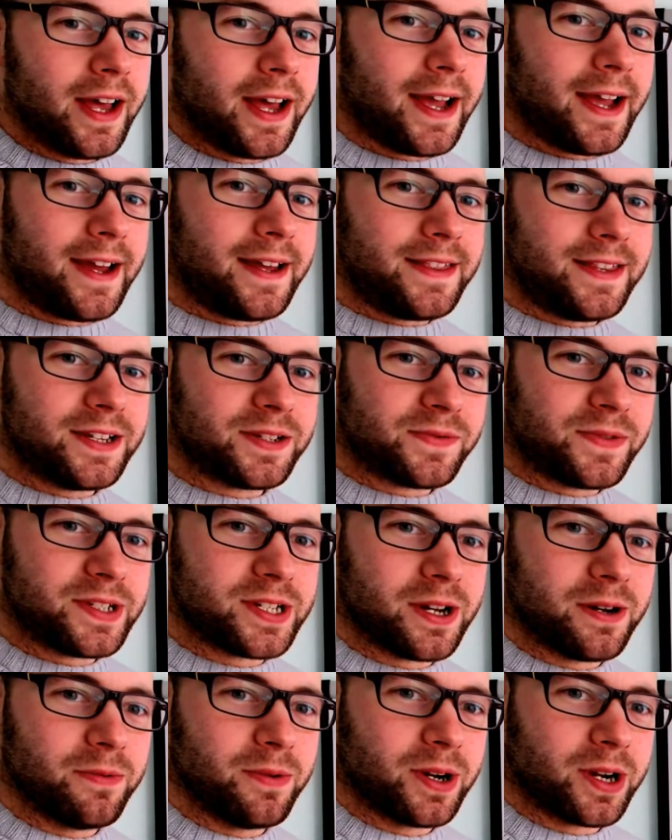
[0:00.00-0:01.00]
In this
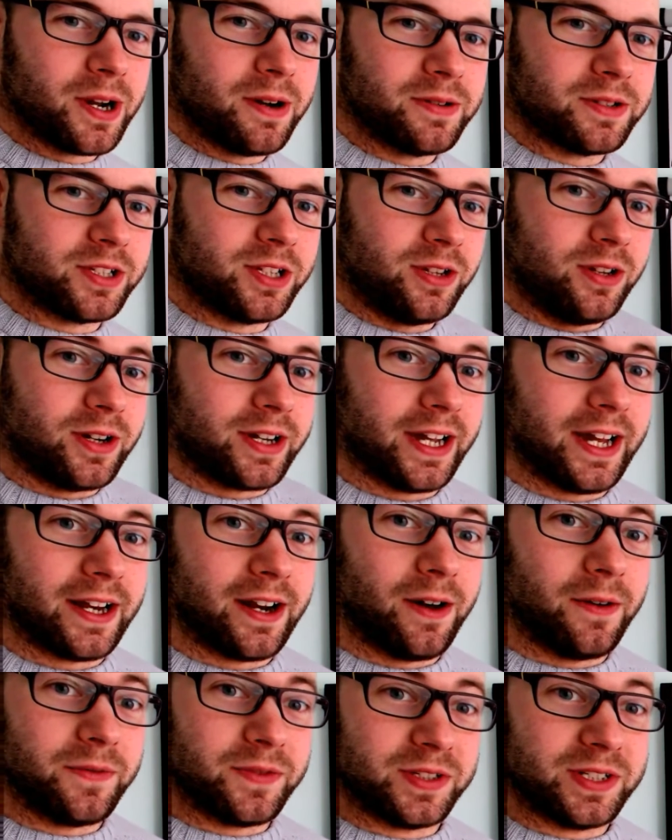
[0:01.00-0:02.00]
video we're going to look at
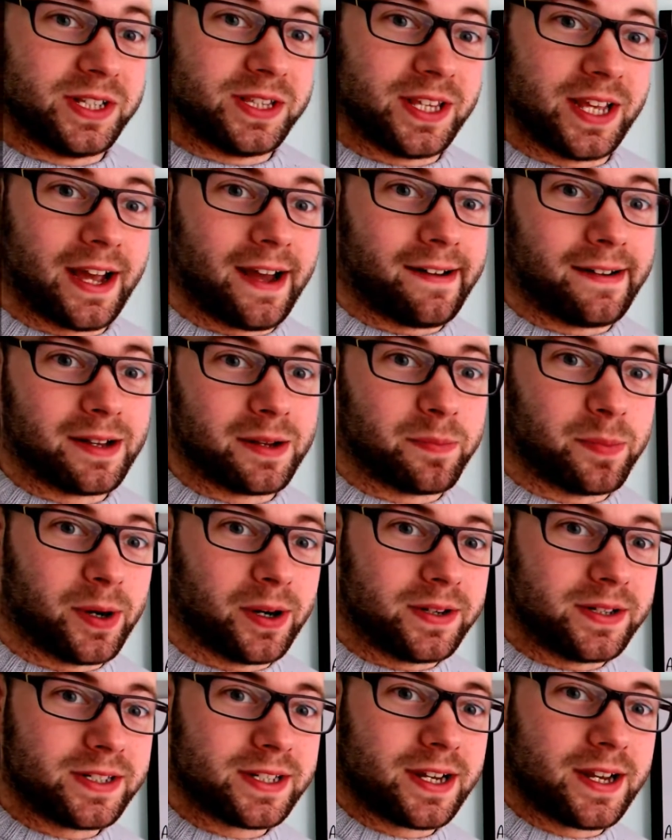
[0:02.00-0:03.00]
obviously the ionic
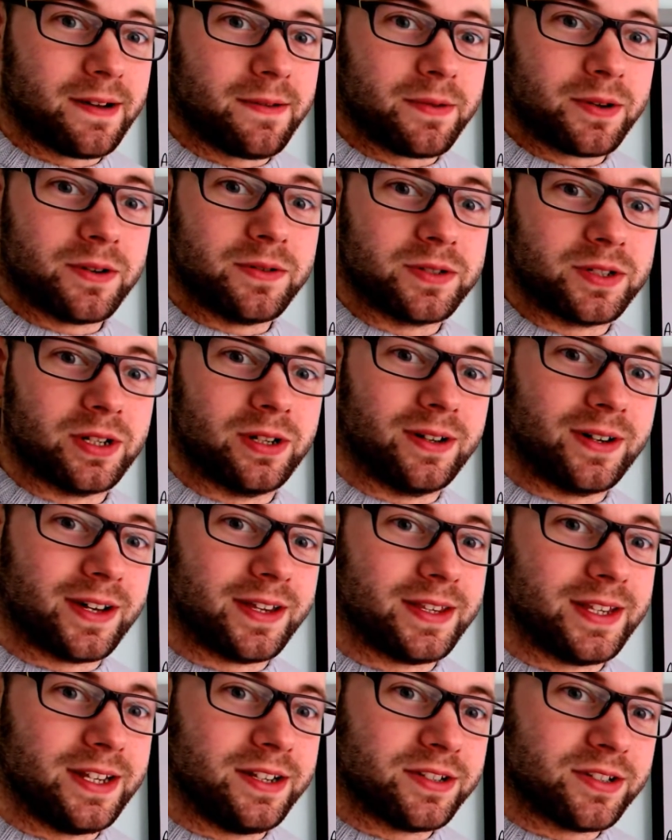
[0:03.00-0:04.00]
bond and we're going to look
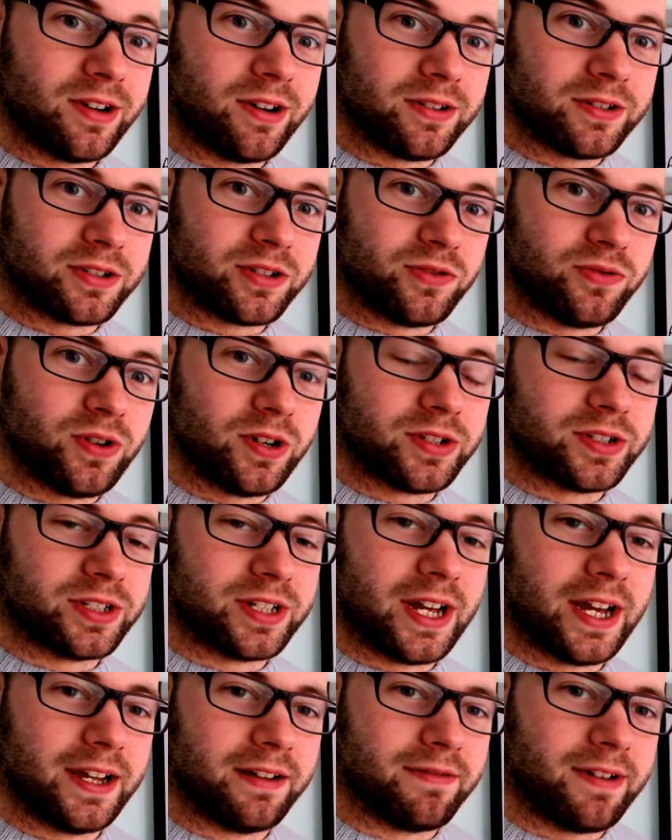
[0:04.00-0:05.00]
at the dot cross
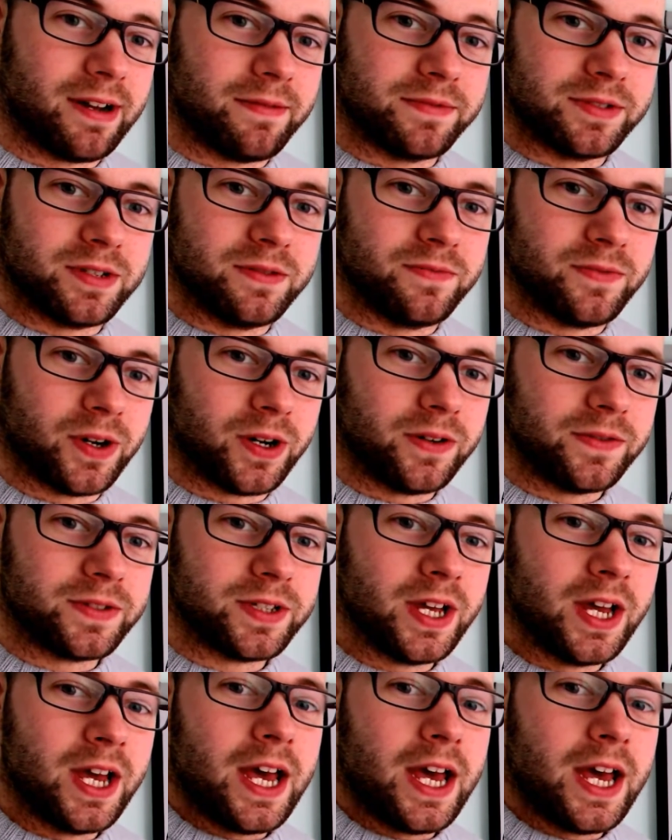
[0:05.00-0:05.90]
diagrams involved